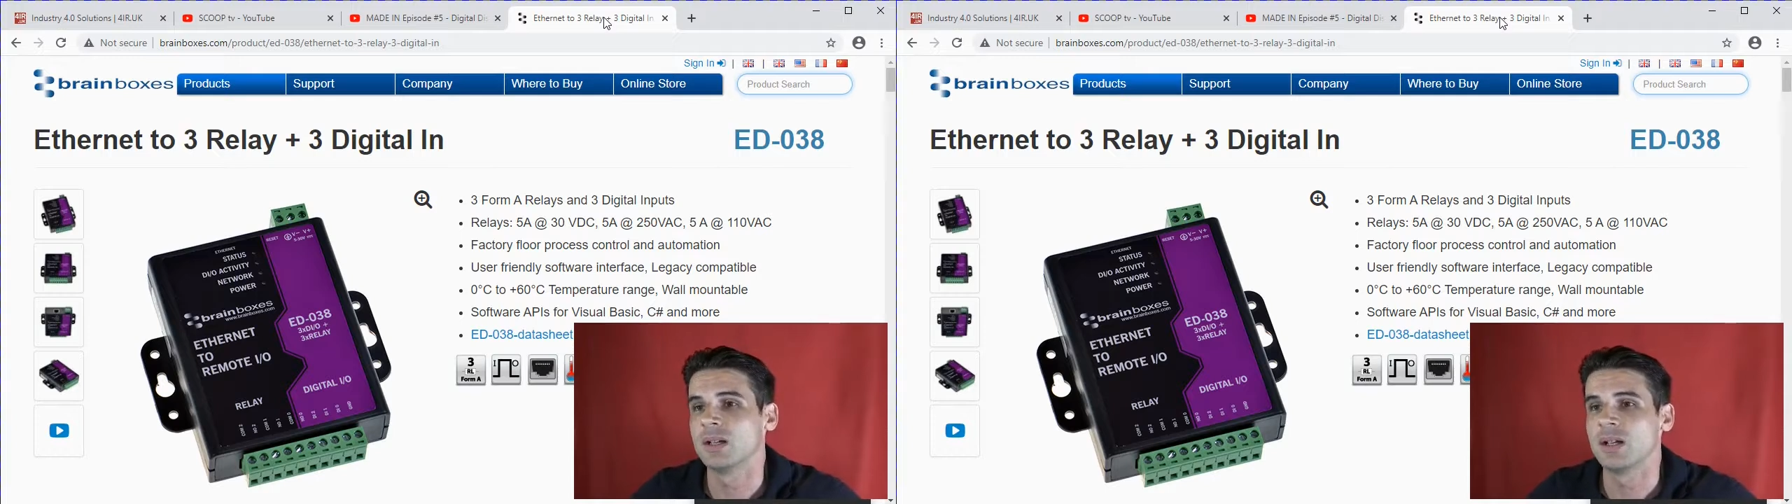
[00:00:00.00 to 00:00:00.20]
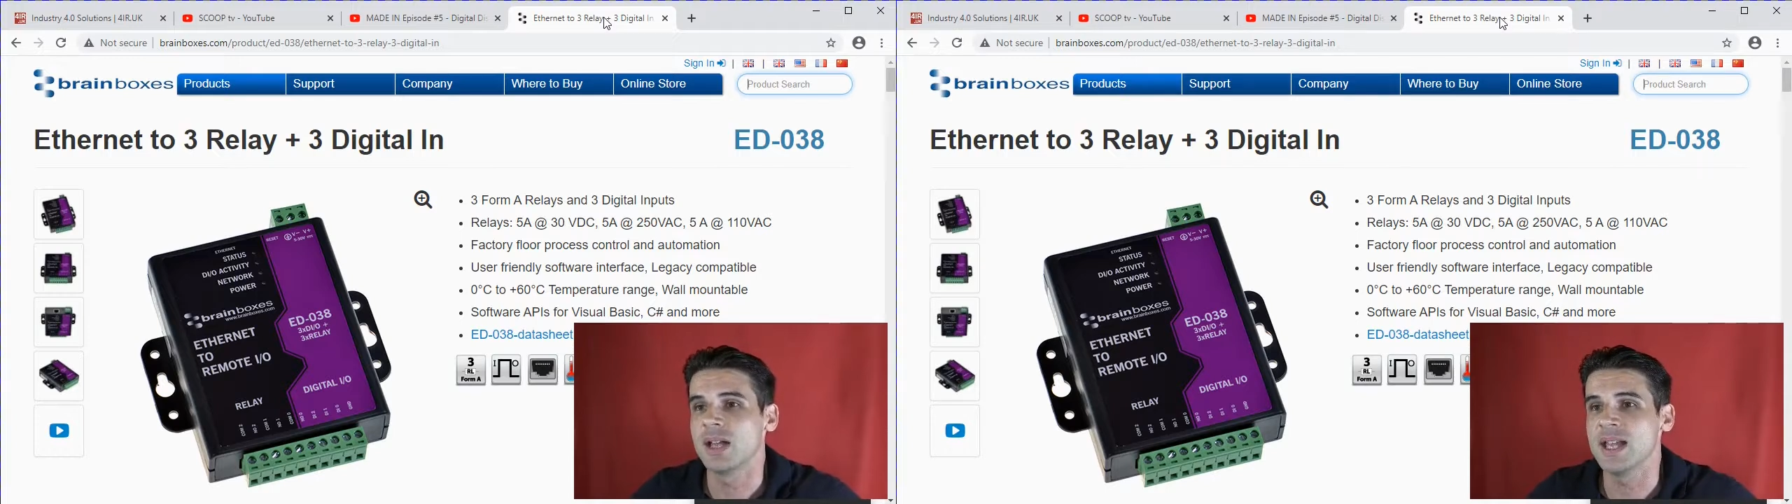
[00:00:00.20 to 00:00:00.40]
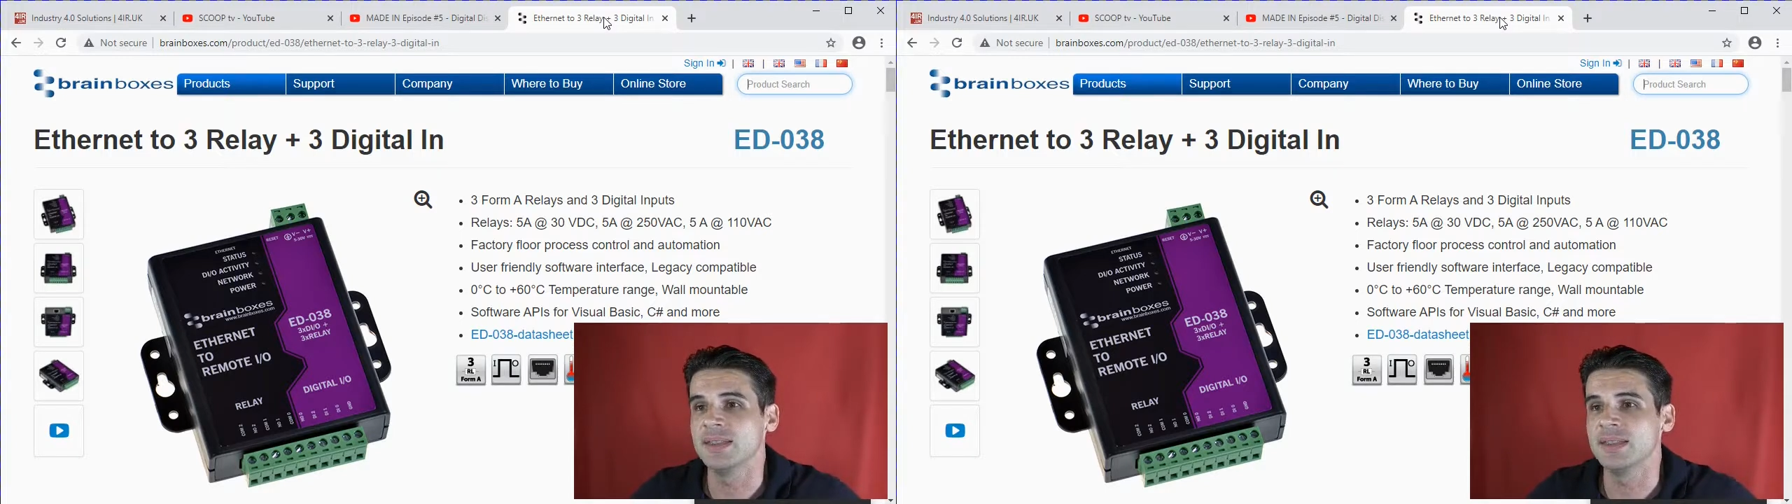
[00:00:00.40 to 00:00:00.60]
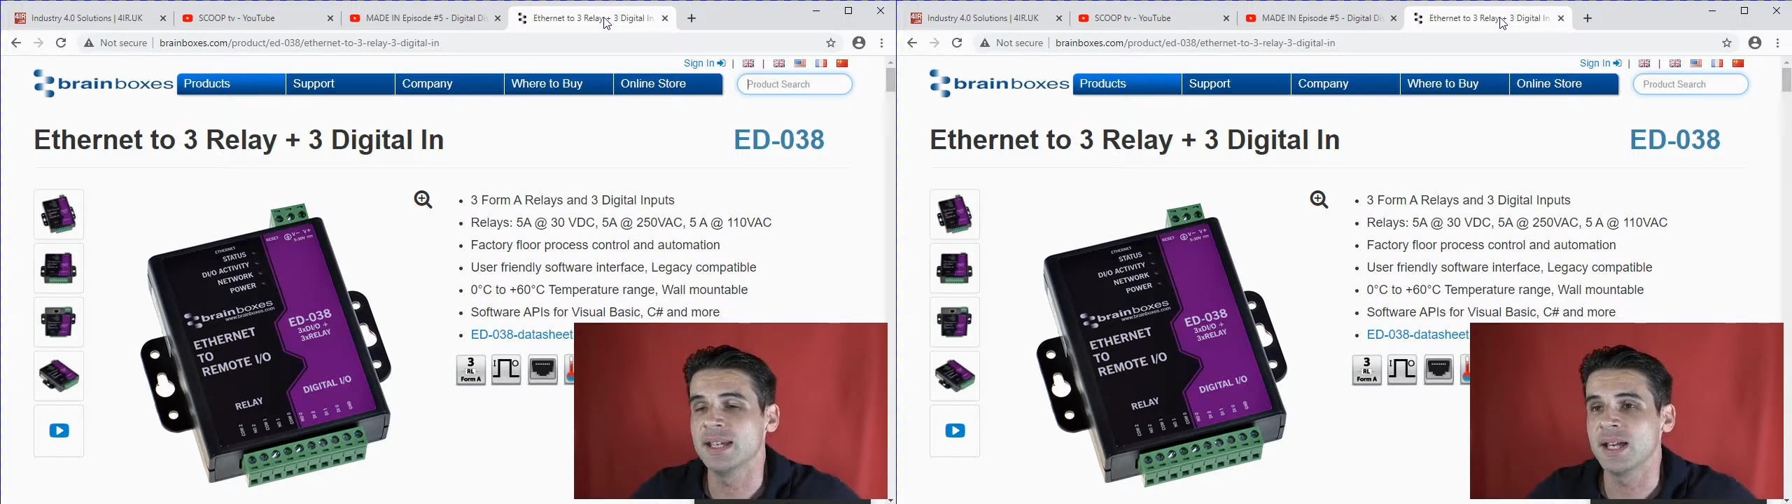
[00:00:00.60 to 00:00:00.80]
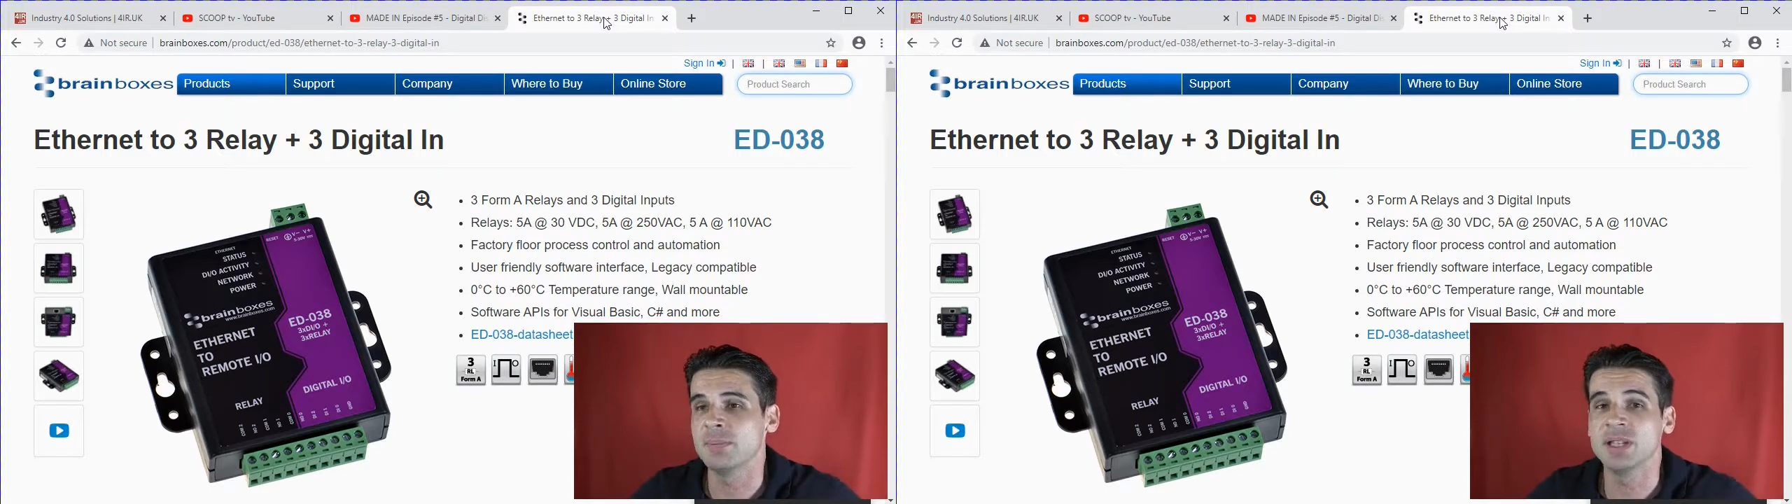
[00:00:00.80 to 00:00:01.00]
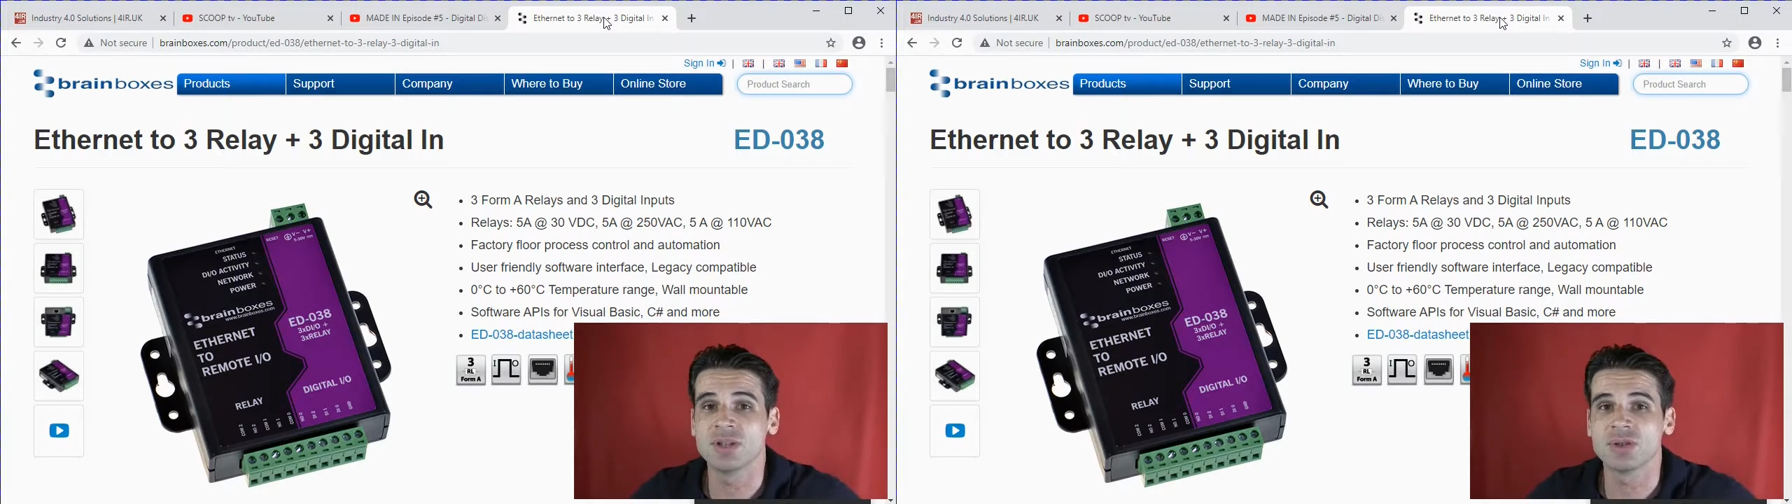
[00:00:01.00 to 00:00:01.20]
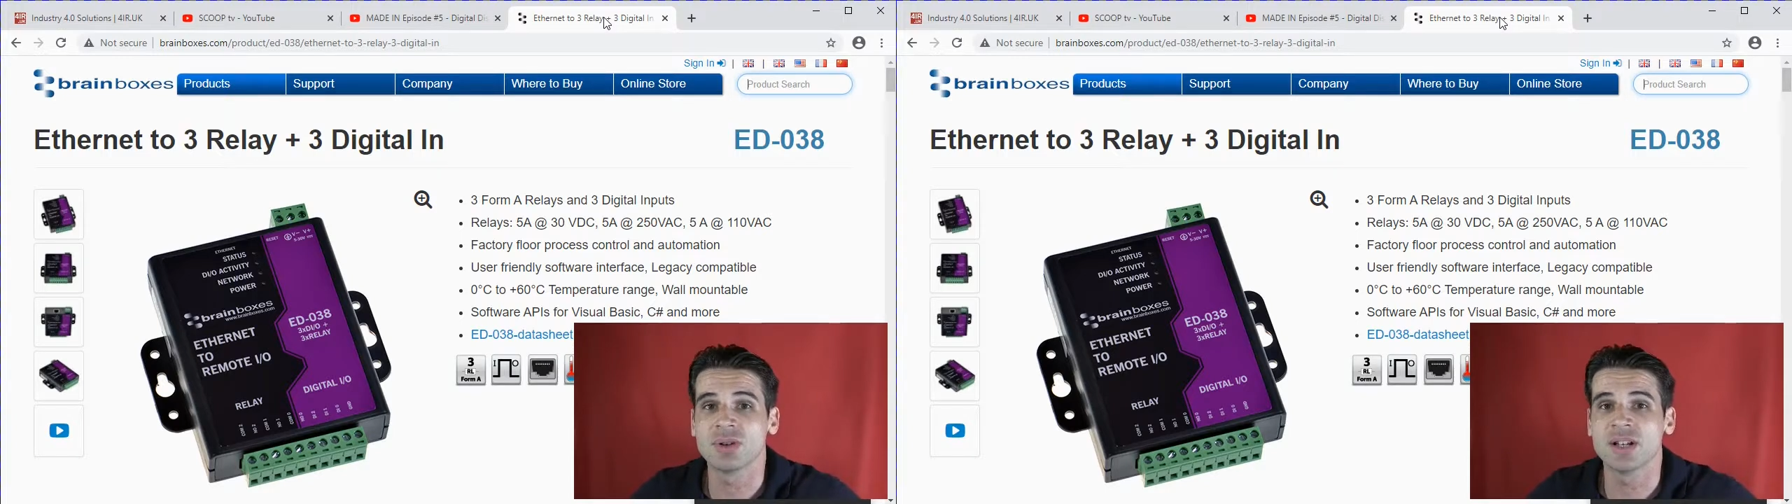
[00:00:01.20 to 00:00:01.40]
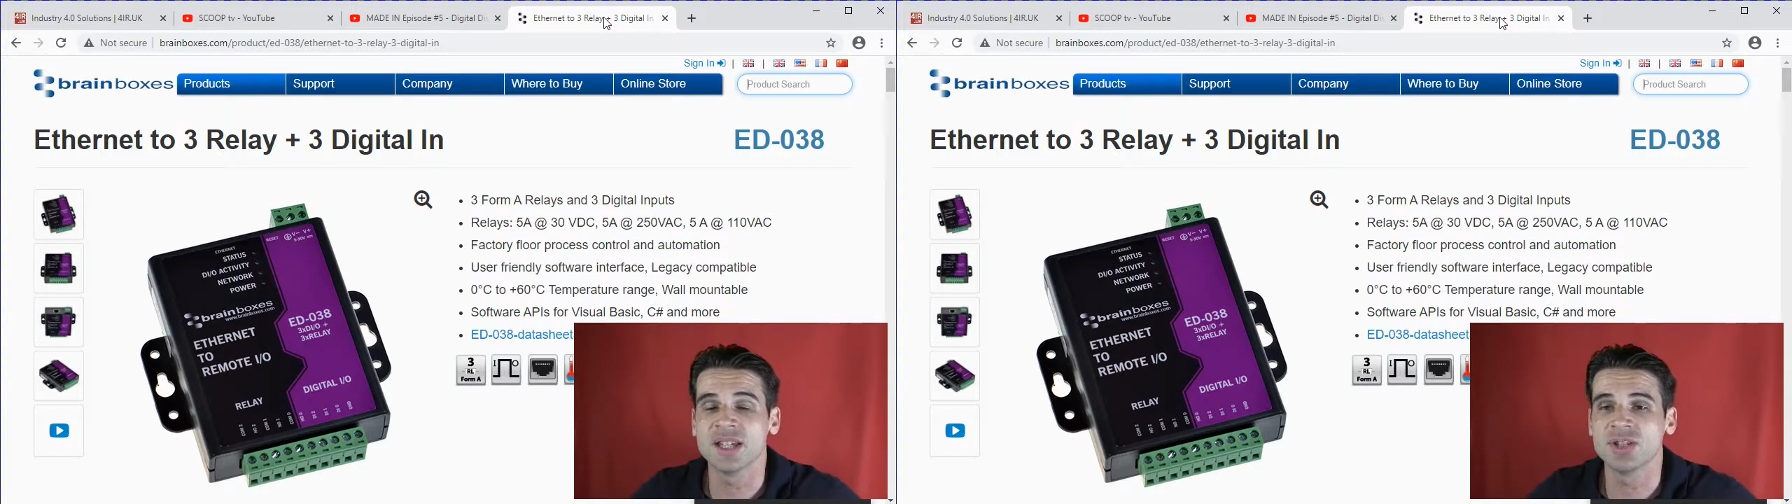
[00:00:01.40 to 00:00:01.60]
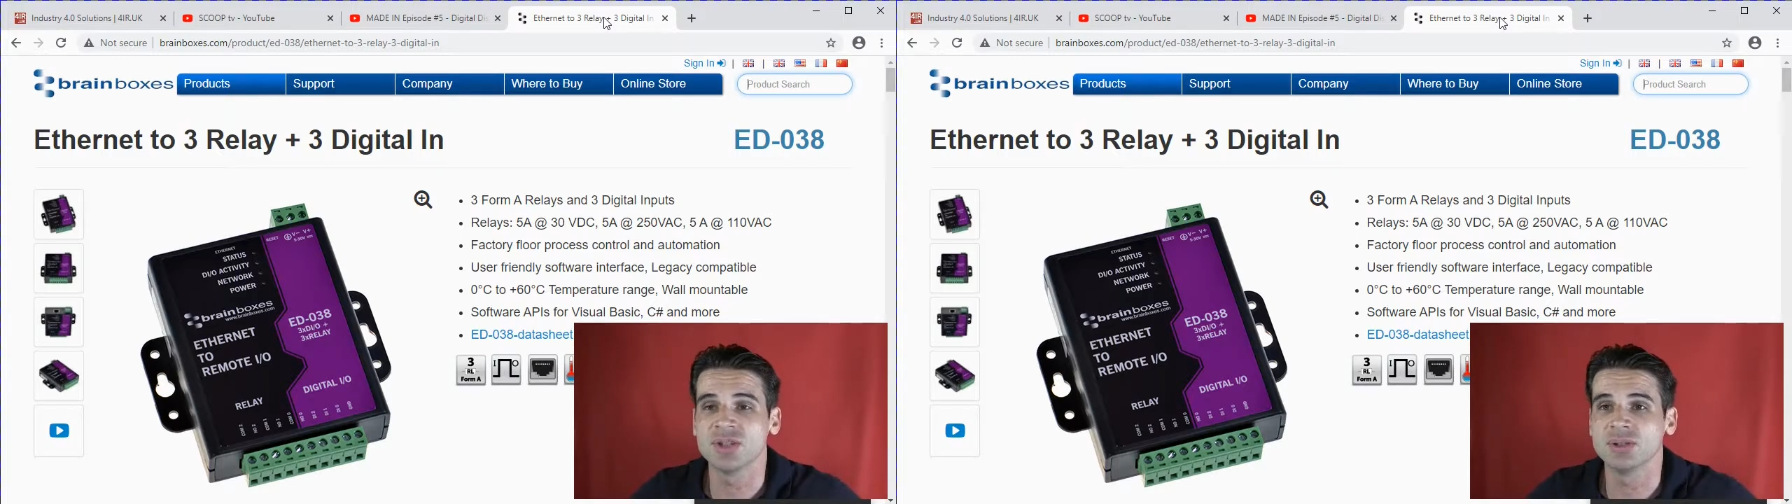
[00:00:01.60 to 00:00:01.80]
in the miniaturization